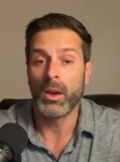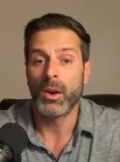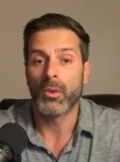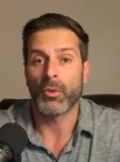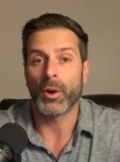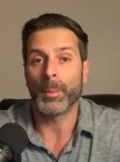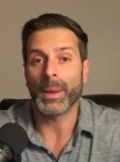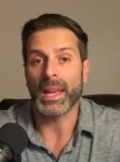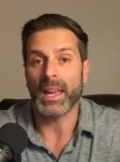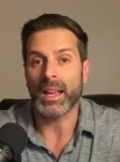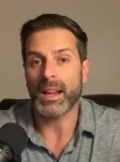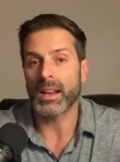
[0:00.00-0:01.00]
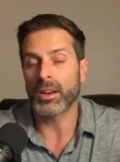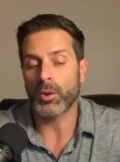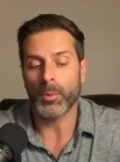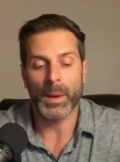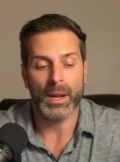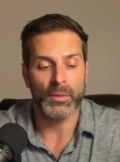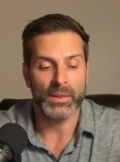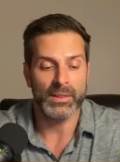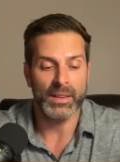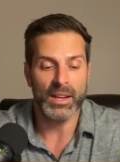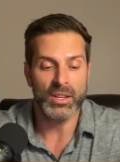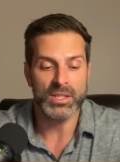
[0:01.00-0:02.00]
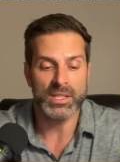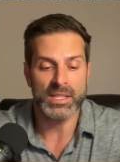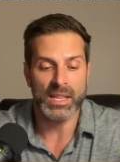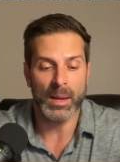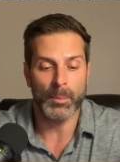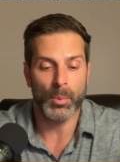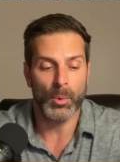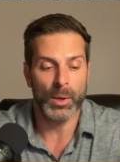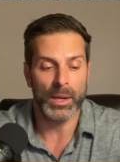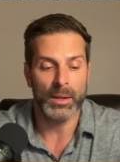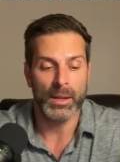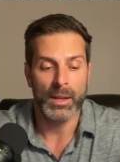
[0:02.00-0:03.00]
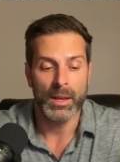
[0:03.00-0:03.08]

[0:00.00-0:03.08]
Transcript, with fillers: From a clinical manifestation standpoint,